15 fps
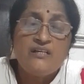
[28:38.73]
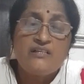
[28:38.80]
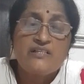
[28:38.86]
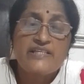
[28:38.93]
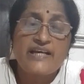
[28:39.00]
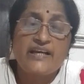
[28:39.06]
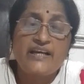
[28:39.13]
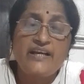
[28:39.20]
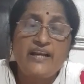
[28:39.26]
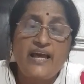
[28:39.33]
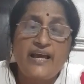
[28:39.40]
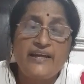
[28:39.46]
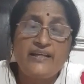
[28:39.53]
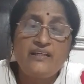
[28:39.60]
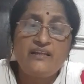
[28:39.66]
Second
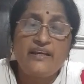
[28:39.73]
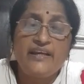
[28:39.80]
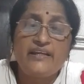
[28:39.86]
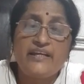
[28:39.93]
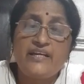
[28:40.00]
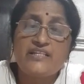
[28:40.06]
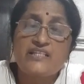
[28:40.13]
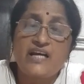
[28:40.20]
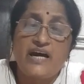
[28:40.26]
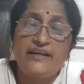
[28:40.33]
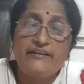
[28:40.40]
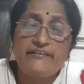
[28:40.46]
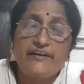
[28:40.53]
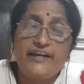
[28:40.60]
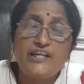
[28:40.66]
line, it is
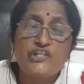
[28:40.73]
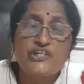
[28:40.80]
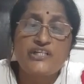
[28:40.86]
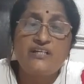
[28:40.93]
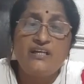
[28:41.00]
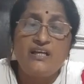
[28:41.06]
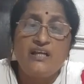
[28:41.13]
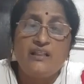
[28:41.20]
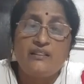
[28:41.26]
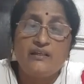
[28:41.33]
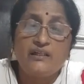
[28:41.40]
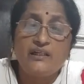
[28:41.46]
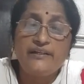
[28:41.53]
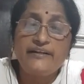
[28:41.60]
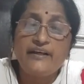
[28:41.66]
alliteration.
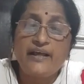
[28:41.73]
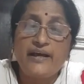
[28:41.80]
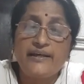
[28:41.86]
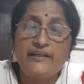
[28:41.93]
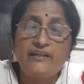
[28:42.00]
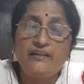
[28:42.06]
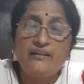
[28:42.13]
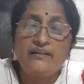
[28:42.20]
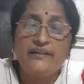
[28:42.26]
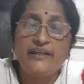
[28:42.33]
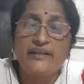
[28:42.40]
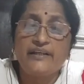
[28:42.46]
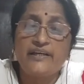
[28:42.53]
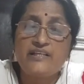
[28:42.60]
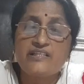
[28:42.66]
Third line,
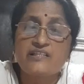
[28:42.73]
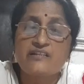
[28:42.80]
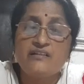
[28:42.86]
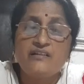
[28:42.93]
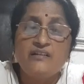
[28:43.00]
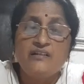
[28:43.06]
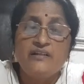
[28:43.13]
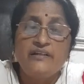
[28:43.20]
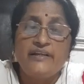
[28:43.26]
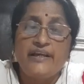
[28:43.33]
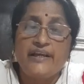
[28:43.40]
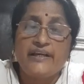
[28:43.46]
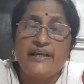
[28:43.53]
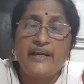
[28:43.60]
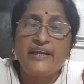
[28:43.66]
it is
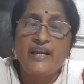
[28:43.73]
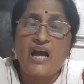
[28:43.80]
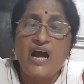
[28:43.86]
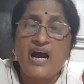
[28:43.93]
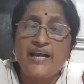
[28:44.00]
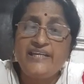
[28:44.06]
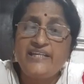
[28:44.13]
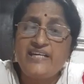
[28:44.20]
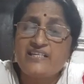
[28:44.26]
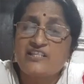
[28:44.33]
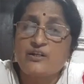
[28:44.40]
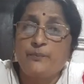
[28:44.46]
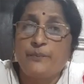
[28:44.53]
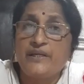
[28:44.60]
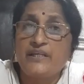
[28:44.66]
again I is
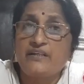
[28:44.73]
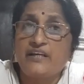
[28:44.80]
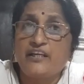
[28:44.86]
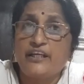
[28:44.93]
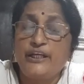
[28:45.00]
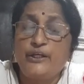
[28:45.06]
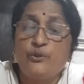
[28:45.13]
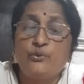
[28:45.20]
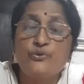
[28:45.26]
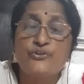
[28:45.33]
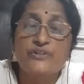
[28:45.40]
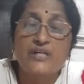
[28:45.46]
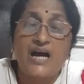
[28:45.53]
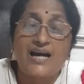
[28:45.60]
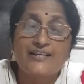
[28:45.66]
repeatedly
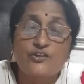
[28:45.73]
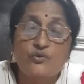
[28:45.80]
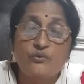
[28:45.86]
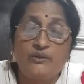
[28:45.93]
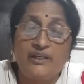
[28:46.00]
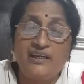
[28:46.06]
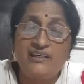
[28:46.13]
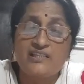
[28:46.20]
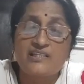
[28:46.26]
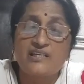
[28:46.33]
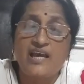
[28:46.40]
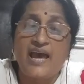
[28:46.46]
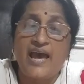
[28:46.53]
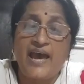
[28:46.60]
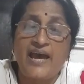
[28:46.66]
used, assonance,
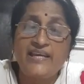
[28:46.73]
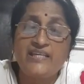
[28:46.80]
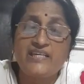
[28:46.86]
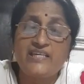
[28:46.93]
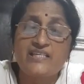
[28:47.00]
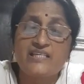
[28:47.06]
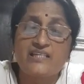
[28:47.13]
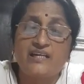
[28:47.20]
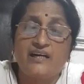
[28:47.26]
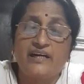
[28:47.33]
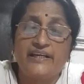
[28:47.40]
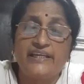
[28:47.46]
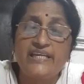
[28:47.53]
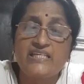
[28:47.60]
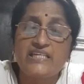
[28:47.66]
and
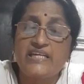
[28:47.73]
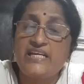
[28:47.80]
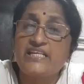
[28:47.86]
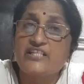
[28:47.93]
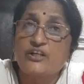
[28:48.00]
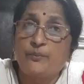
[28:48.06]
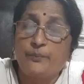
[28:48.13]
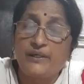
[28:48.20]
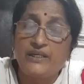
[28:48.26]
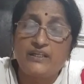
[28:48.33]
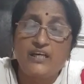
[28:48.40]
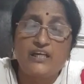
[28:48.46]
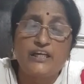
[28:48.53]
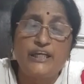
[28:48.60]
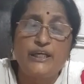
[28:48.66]
it is
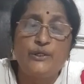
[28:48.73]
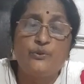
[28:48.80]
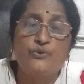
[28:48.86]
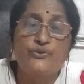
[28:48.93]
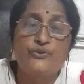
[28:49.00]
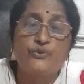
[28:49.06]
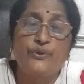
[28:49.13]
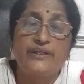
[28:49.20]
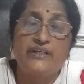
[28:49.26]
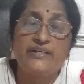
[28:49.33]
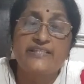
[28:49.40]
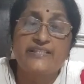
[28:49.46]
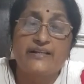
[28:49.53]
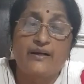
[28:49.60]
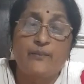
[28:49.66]
repeatedly used, so it
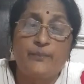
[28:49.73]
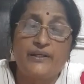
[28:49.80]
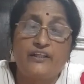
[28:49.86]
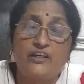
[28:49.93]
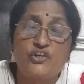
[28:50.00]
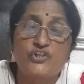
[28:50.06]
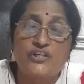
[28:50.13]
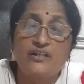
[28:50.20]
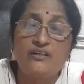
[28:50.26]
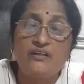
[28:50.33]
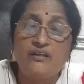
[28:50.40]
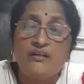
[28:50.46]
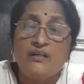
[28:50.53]
is repetition.